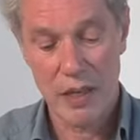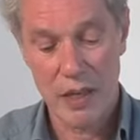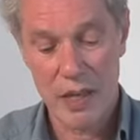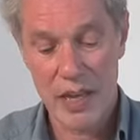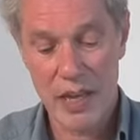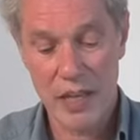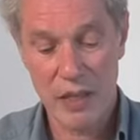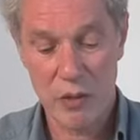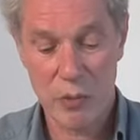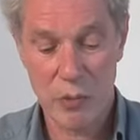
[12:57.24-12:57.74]

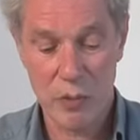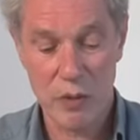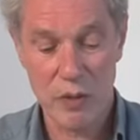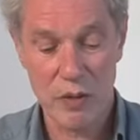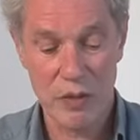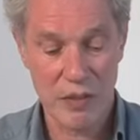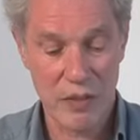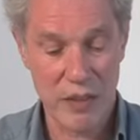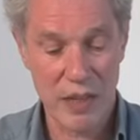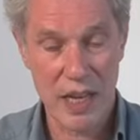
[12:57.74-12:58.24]

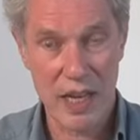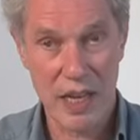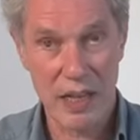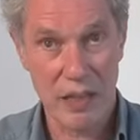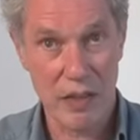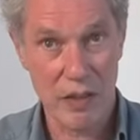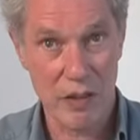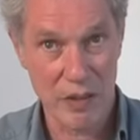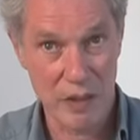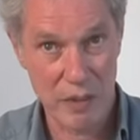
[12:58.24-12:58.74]
equals the
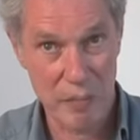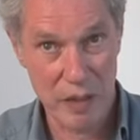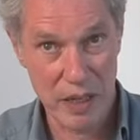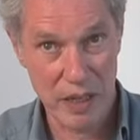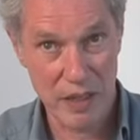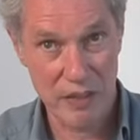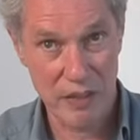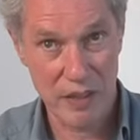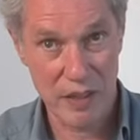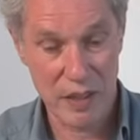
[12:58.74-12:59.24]
angle on the
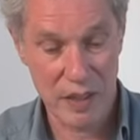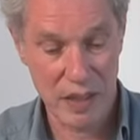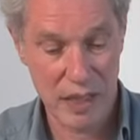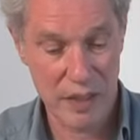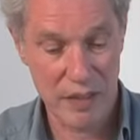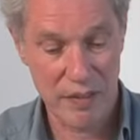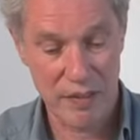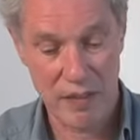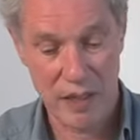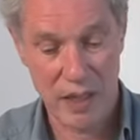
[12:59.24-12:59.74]
base on the
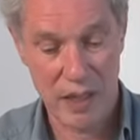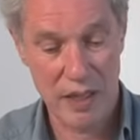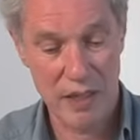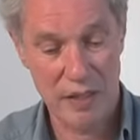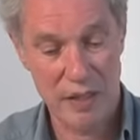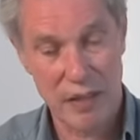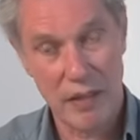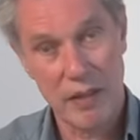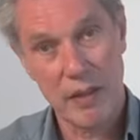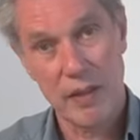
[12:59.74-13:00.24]
other side
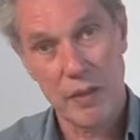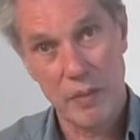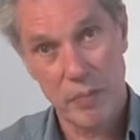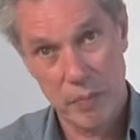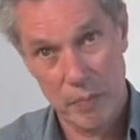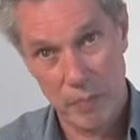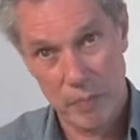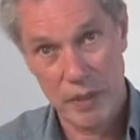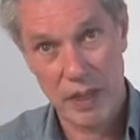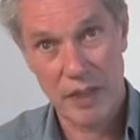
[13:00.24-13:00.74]

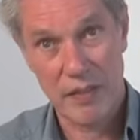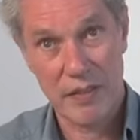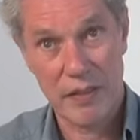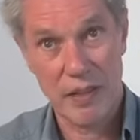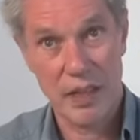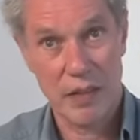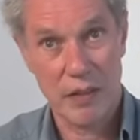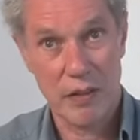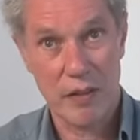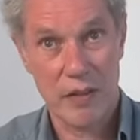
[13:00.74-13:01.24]
plus
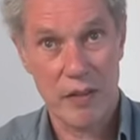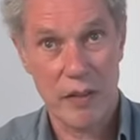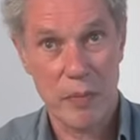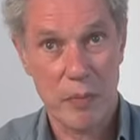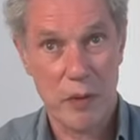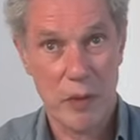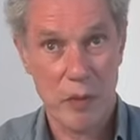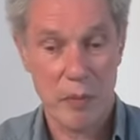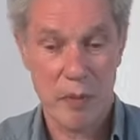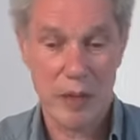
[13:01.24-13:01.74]
the angle on the
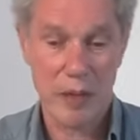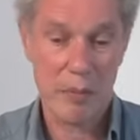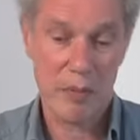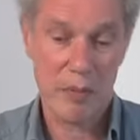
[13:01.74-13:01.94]
pop-up.